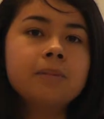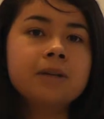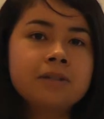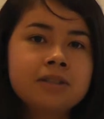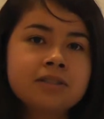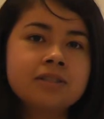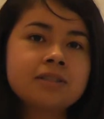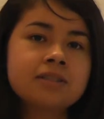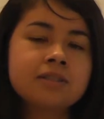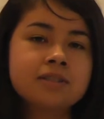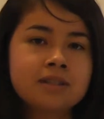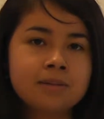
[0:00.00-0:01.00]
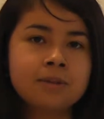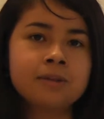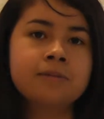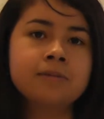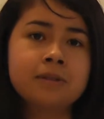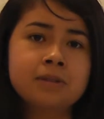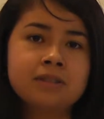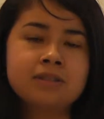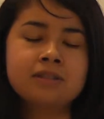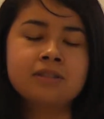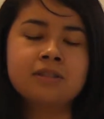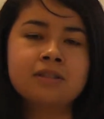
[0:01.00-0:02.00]
my research this summer
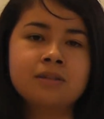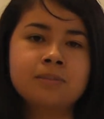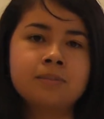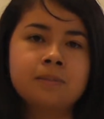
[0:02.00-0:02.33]
focuses on